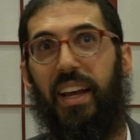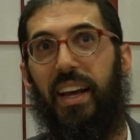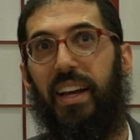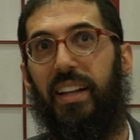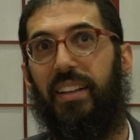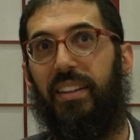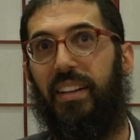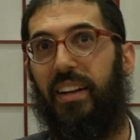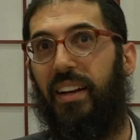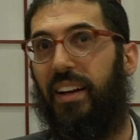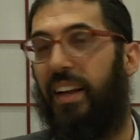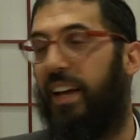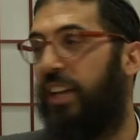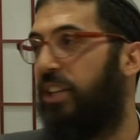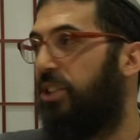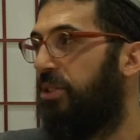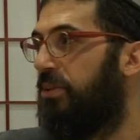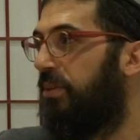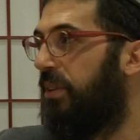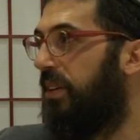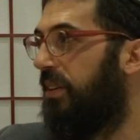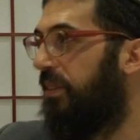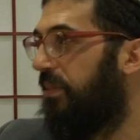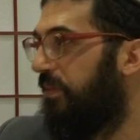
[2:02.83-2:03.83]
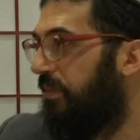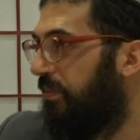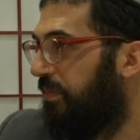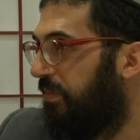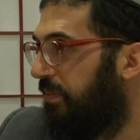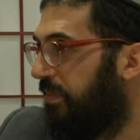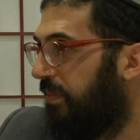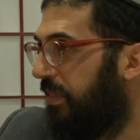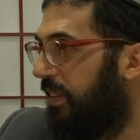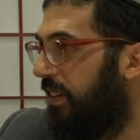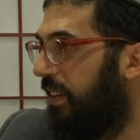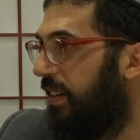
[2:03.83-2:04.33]
had a lantern
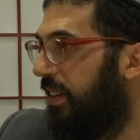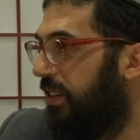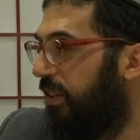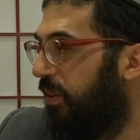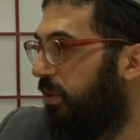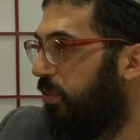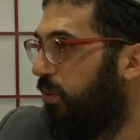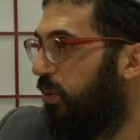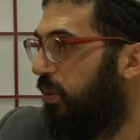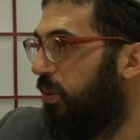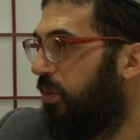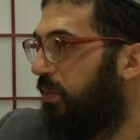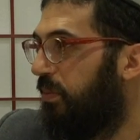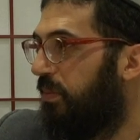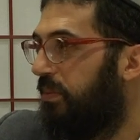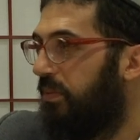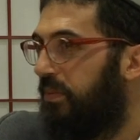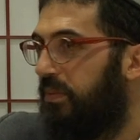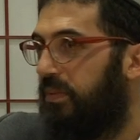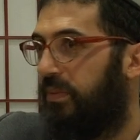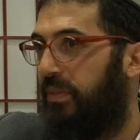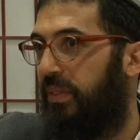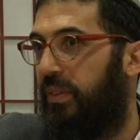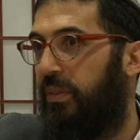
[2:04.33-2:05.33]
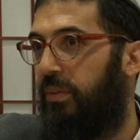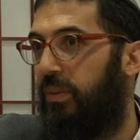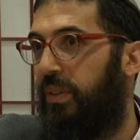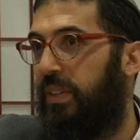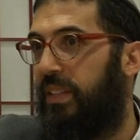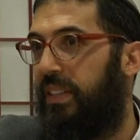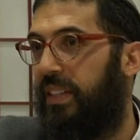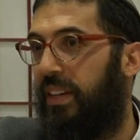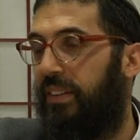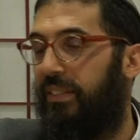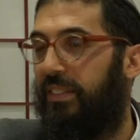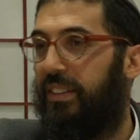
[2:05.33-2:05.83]
in the room
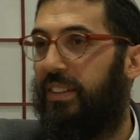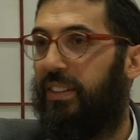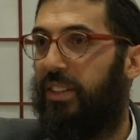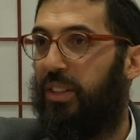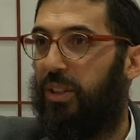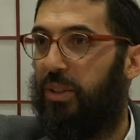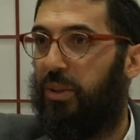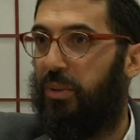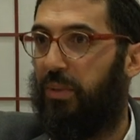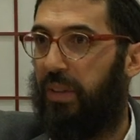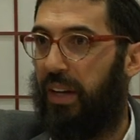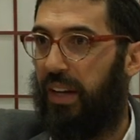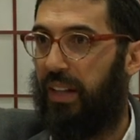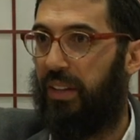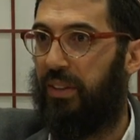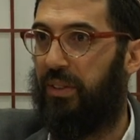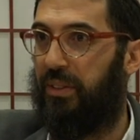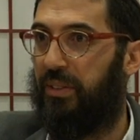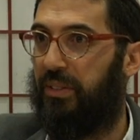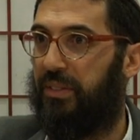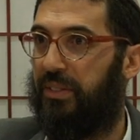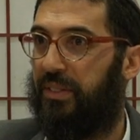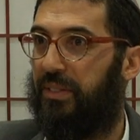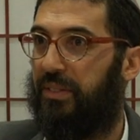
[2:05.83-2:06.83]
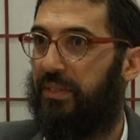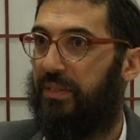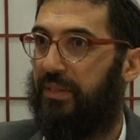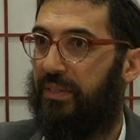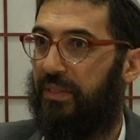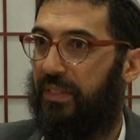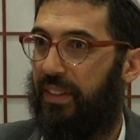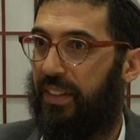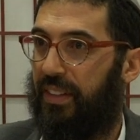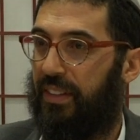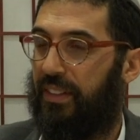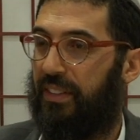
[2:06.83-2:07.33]
with 72 candles,
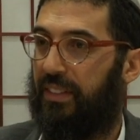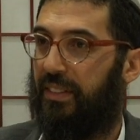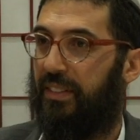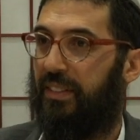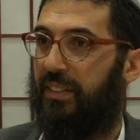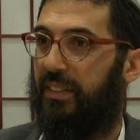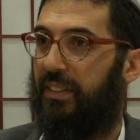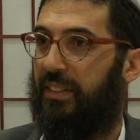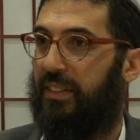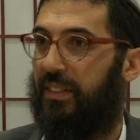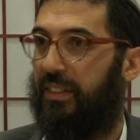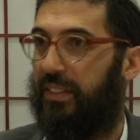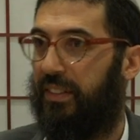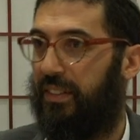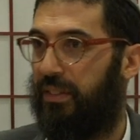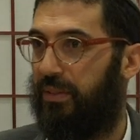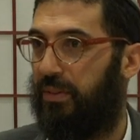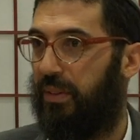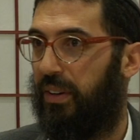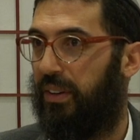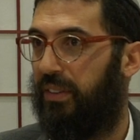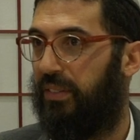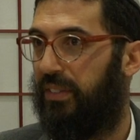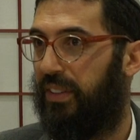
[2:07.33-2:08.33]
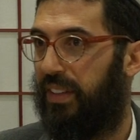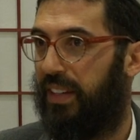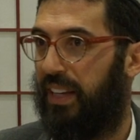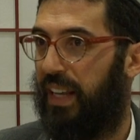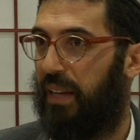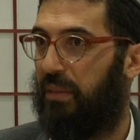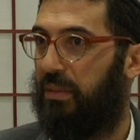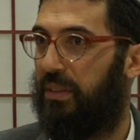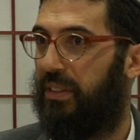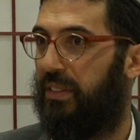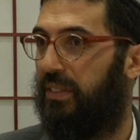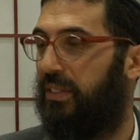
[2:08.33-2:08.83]
right? It's one of the
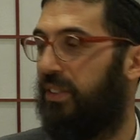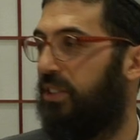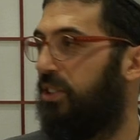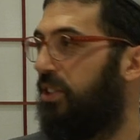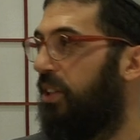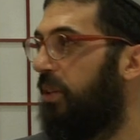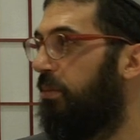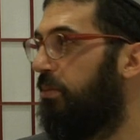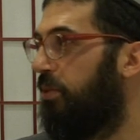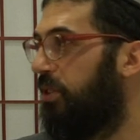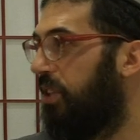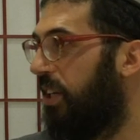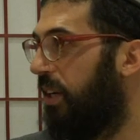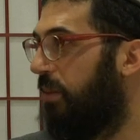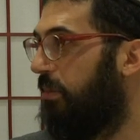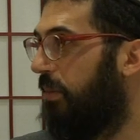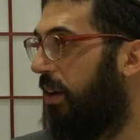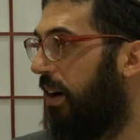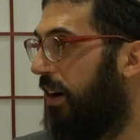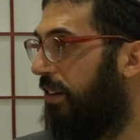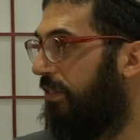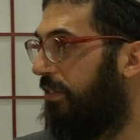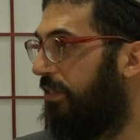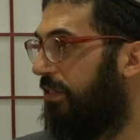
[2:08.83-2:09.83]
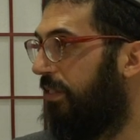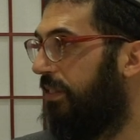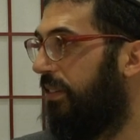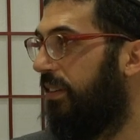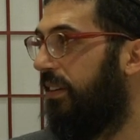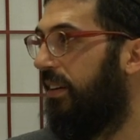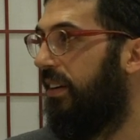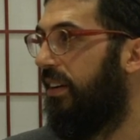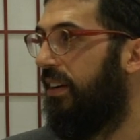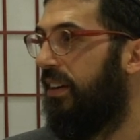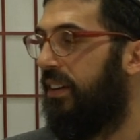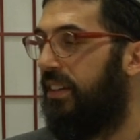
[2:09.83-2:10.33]
names of Hashem, Shem Av,
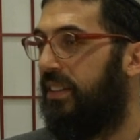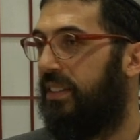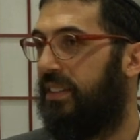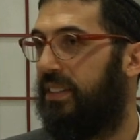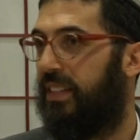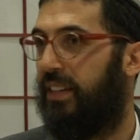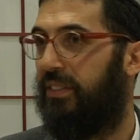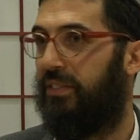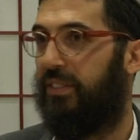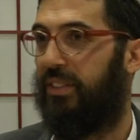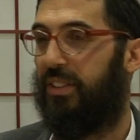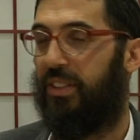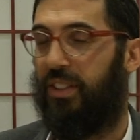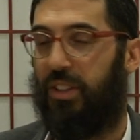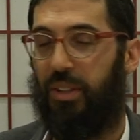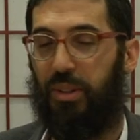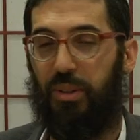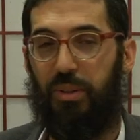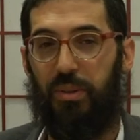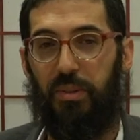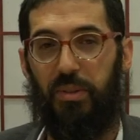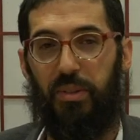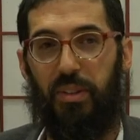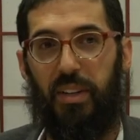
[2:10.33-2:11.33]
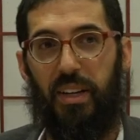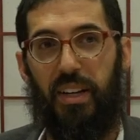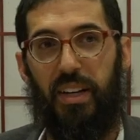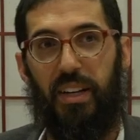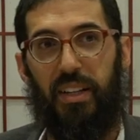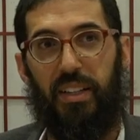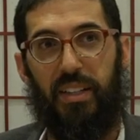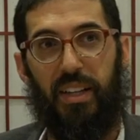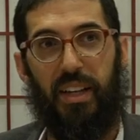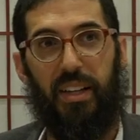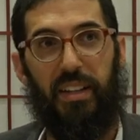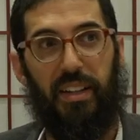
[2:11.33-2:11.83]
72.
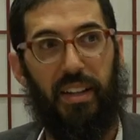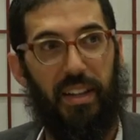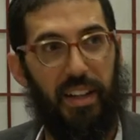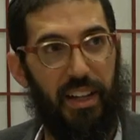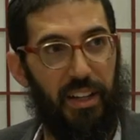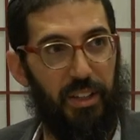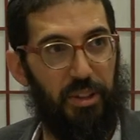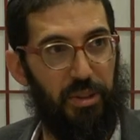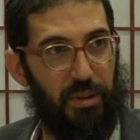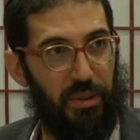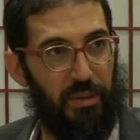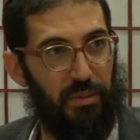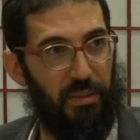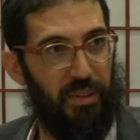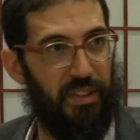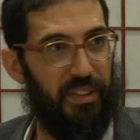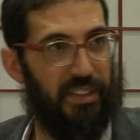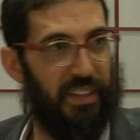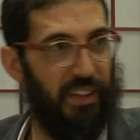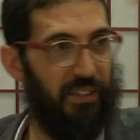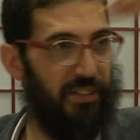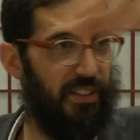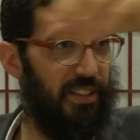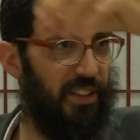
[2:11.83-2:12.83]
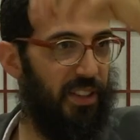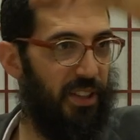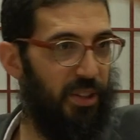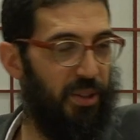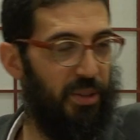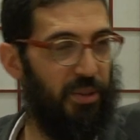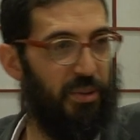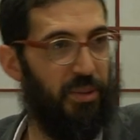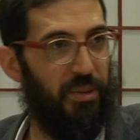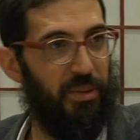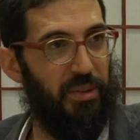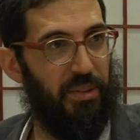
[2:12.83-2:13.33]
They had a lantern with 72
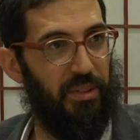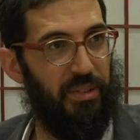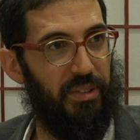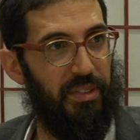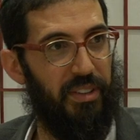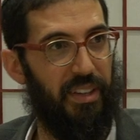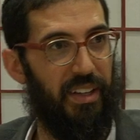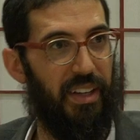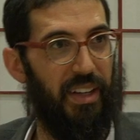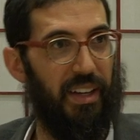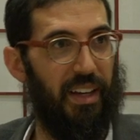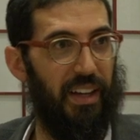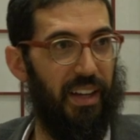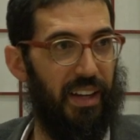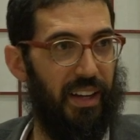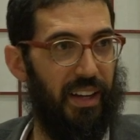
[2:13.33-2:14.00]
uh,